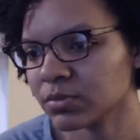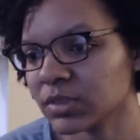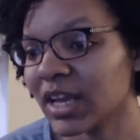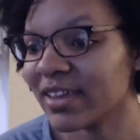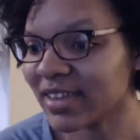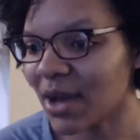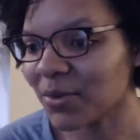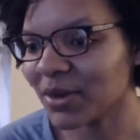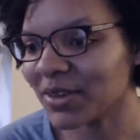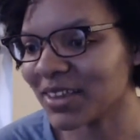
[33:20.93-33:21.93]
Is that
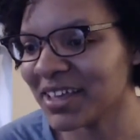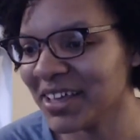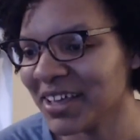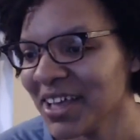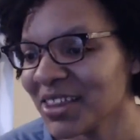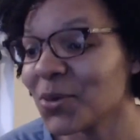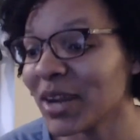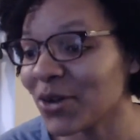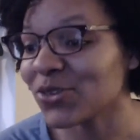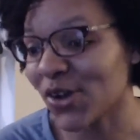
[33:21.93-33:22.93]
what the one
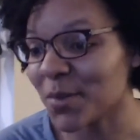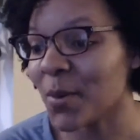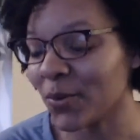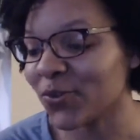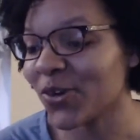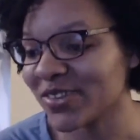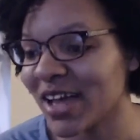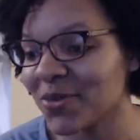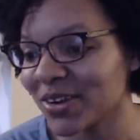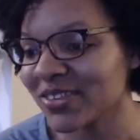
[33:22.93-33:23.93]
I was talking about before? Is
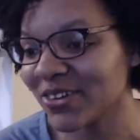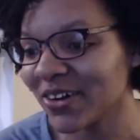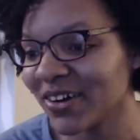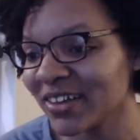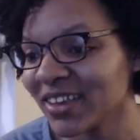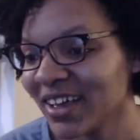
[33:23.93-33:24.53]
that what it's called?